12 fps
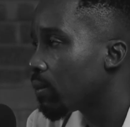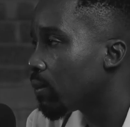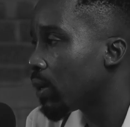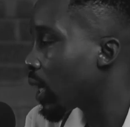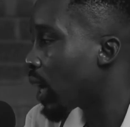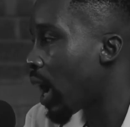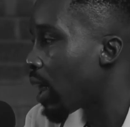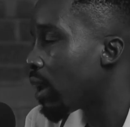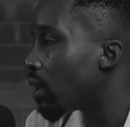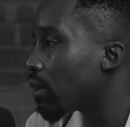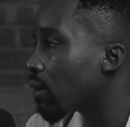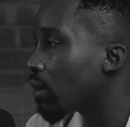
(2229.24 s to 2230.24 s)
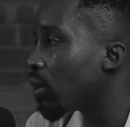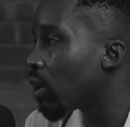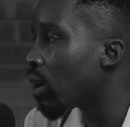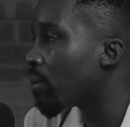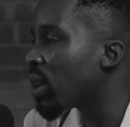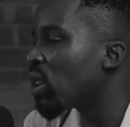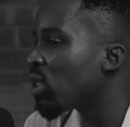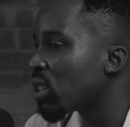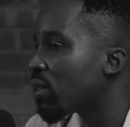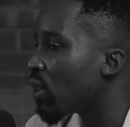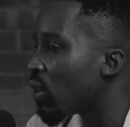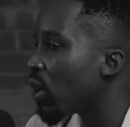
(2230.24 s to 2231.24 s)
Regardless, you know what I mean? Because
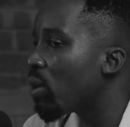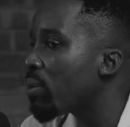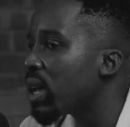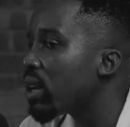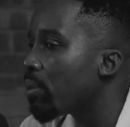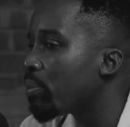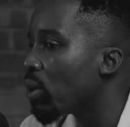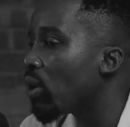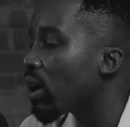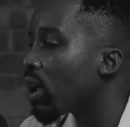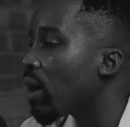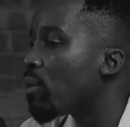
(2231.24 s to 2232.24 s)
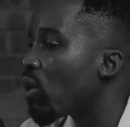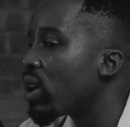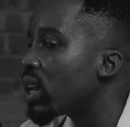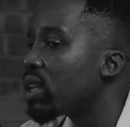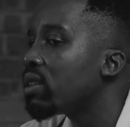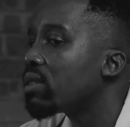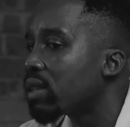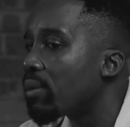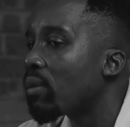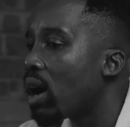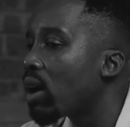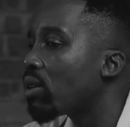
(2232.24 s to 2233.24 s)
if I recommend a book, I'm already some
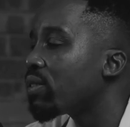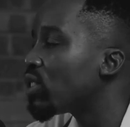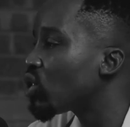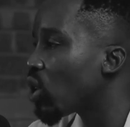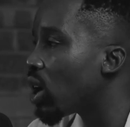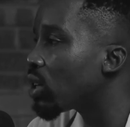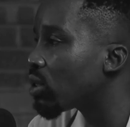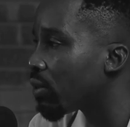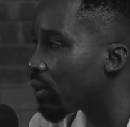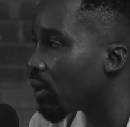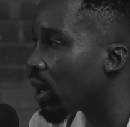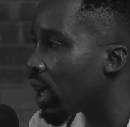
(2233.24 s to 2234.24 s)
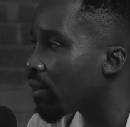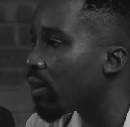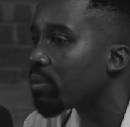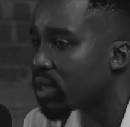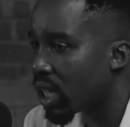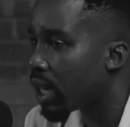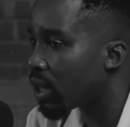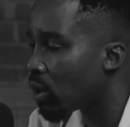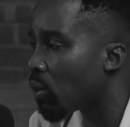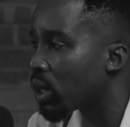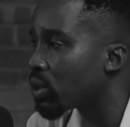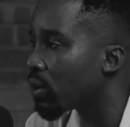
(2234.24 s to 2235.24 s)
kind of in charge of your life. I'm telling you
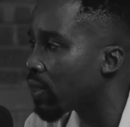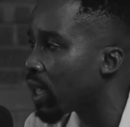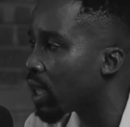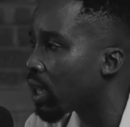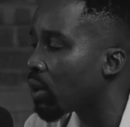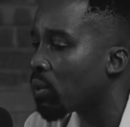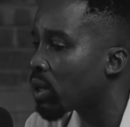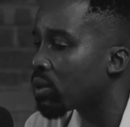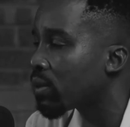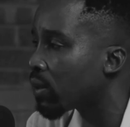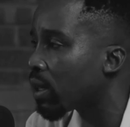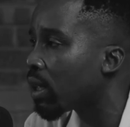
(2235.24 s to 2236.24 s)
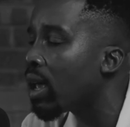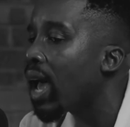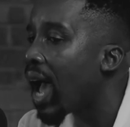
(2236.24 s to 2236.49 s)
what to think and what to see.